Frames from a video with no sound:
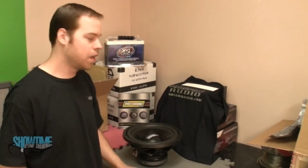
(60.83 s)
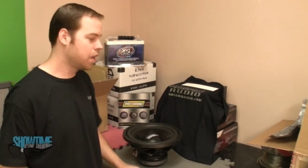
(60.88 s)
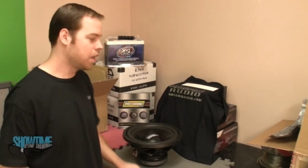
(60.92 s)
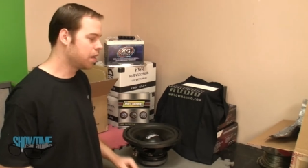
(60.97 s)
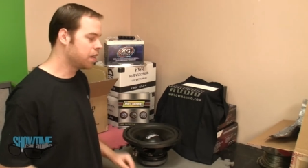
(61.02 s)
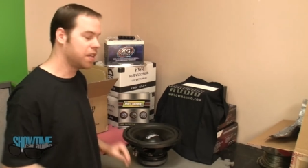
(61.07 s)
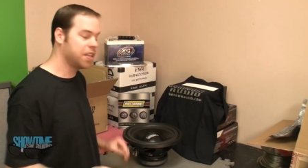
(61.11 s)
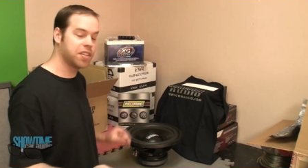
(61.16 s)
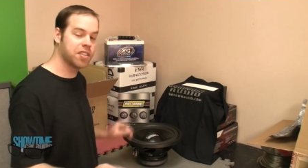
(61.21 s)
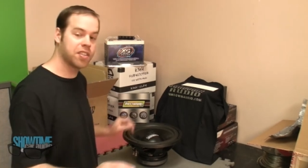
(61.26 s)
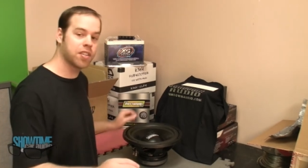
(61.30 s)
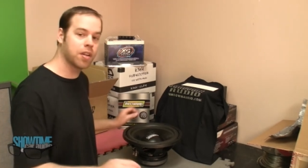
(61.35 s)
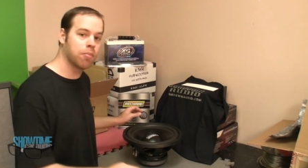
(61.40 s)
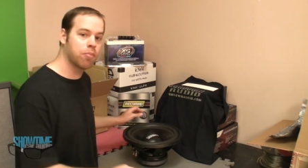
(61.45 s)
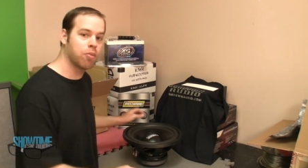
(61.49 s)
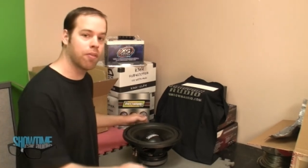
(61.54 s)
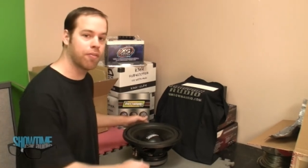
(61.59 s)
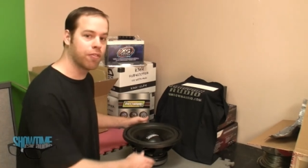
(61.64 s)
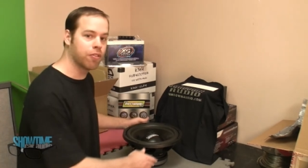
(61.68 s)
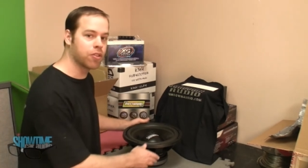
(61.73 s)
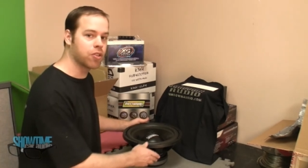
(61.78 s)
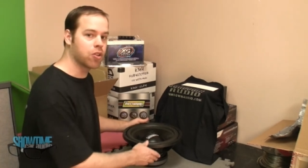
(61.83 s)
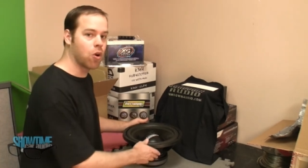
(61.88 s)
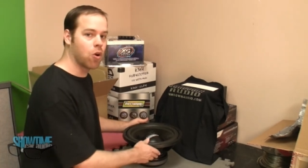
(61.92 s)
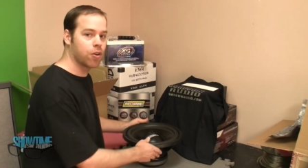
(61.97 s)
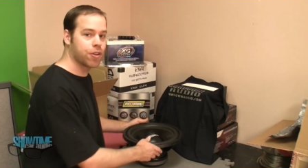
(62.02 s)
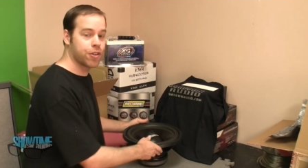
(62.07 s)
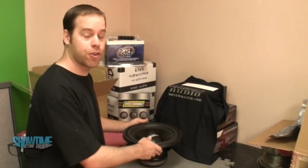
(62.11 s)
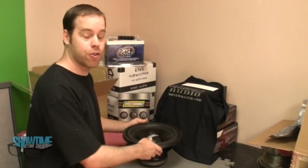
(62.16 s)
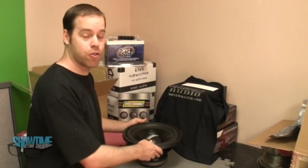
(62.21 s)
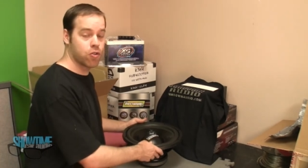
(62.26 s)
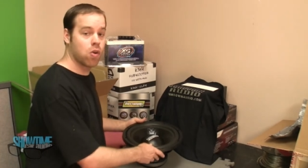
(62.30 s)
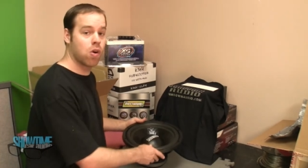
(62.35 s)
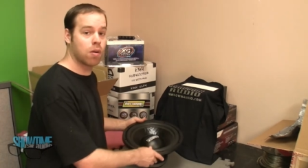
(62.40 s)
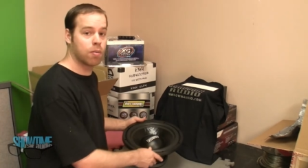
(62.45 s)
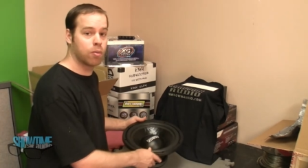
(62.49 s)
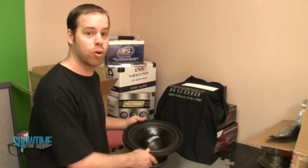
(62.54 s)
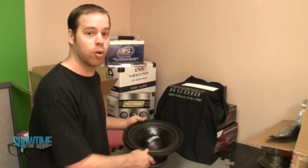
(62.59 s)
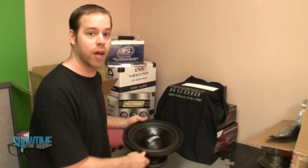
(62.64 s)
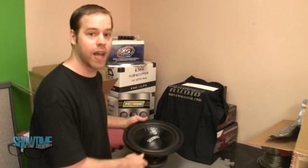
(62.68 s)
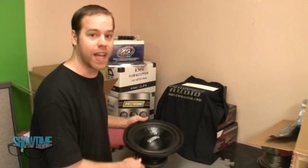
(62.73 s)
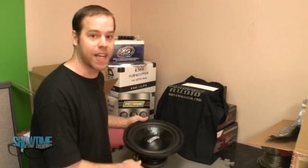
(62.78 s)
These subwoofers aren't your
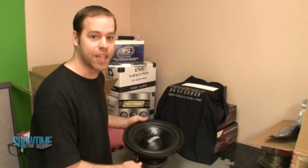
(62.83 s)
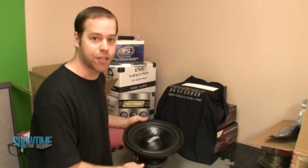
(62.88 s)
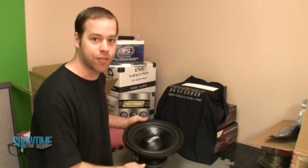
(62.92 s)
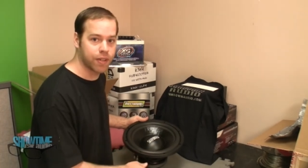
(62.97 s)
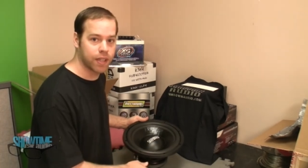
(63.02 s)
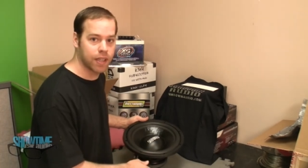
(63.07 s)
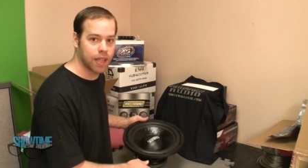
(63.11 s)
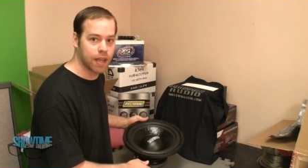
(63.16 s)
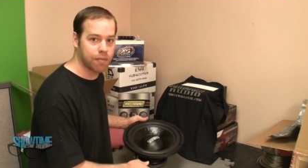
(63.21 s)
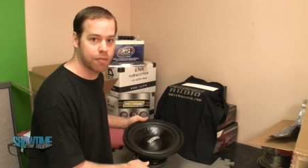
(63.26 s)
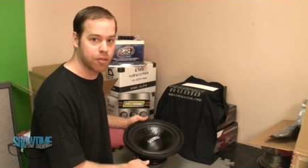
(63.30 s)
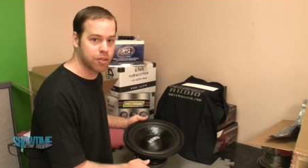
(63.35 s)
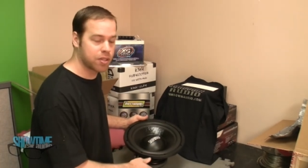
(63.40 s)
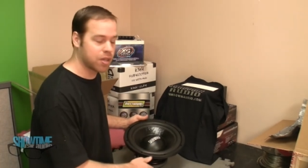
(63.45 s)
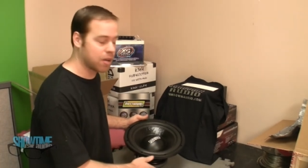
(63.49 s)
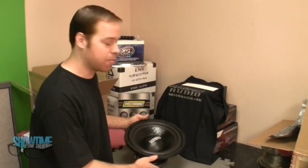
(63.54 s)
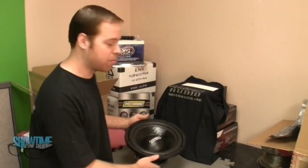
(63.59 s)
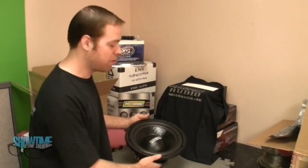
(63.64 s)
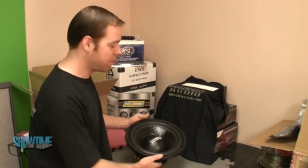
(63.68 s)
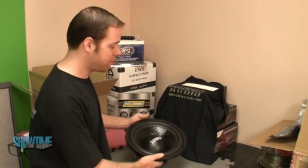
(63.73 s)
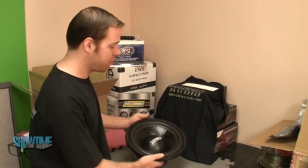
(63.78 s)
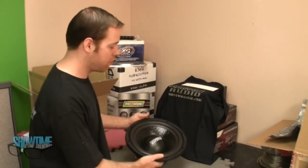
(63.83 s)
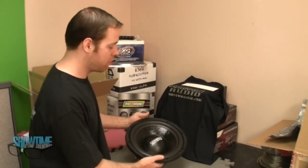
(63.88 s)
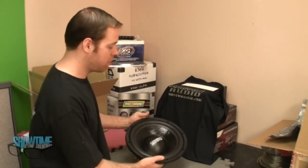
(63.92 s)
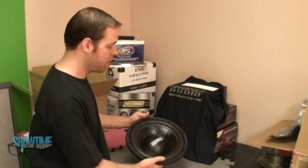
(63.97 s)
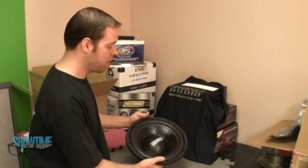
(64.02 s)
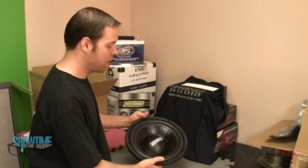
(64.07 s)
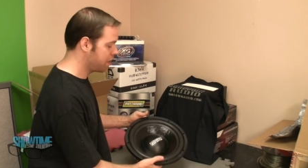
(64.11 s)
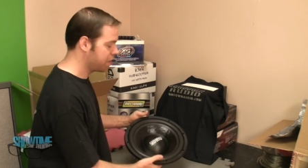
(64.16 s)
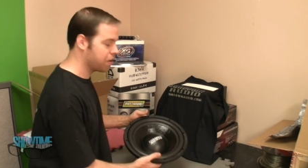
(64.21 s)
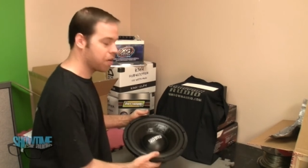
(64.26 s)
normal entry-level subwoofer,